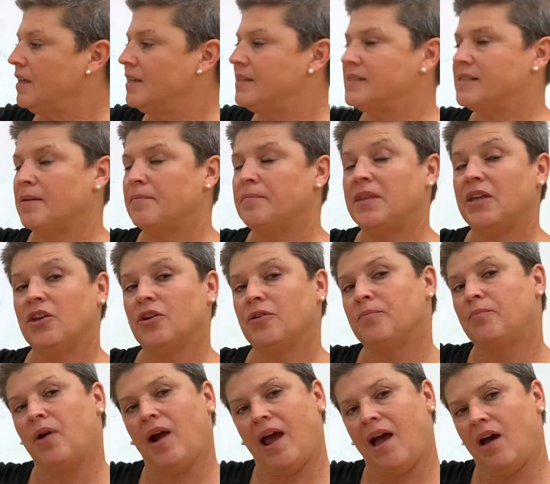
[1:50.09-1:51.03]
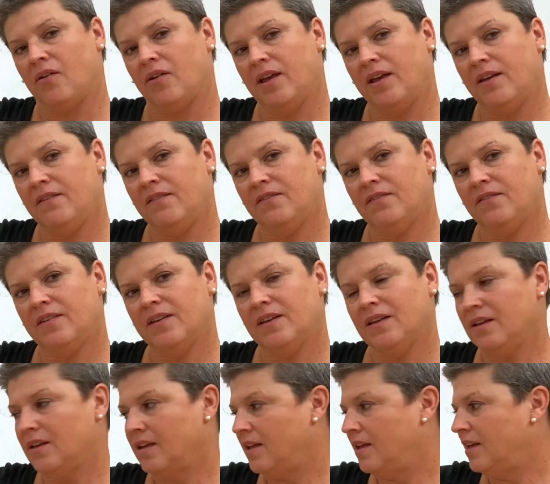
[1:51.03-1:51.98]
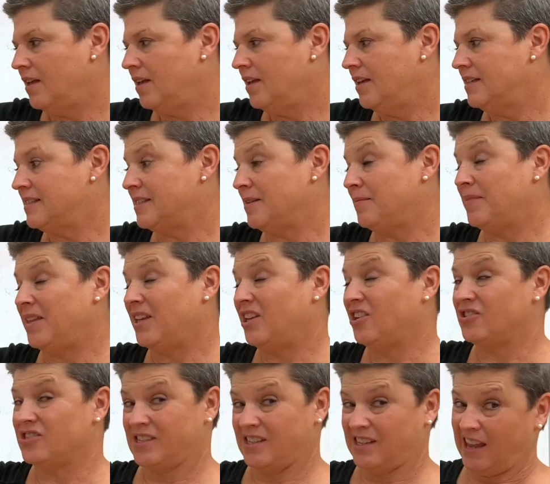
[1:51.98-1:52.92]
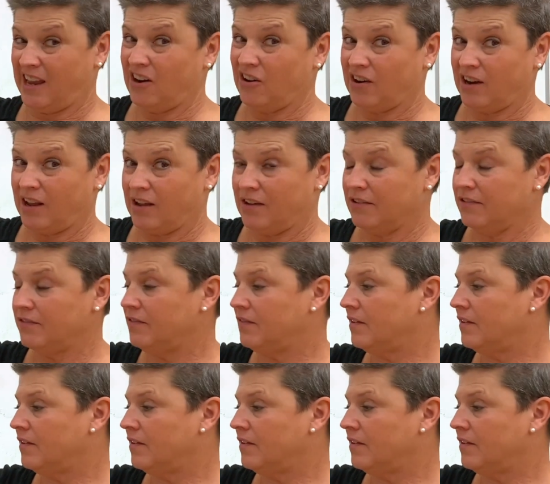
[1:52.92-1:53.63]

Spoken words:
something you're proud of, something you're scared of,